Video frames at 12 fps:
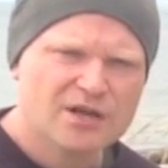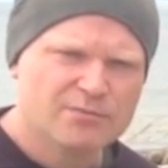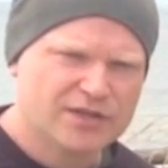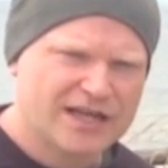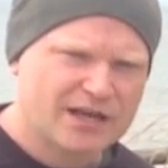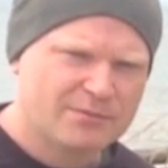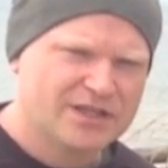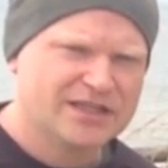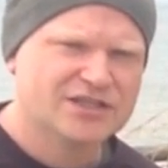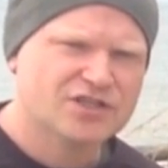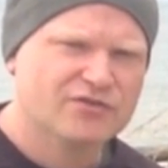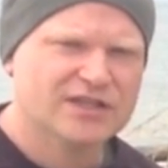But now I'm
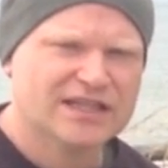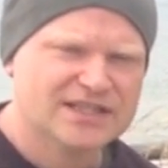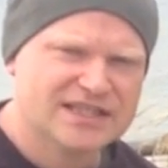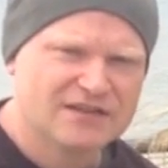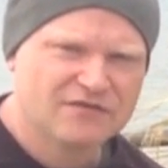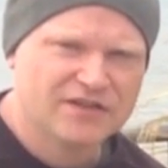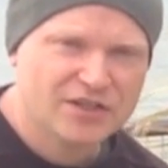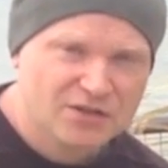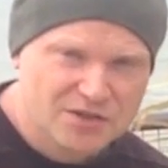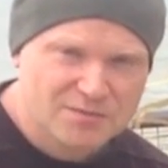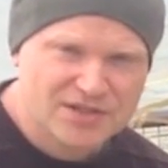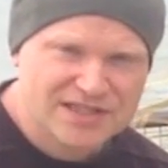beginning to realize that for the
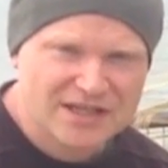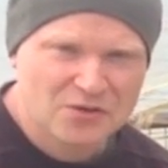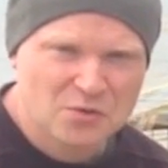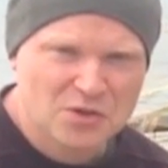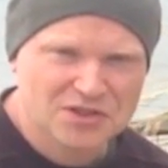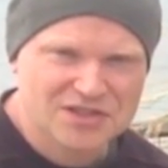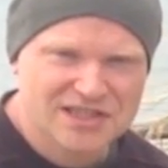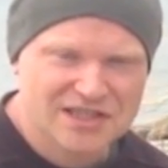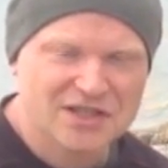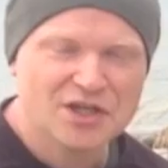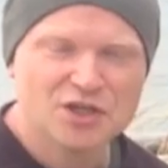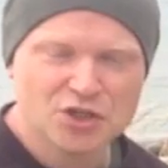ultimate sound quality,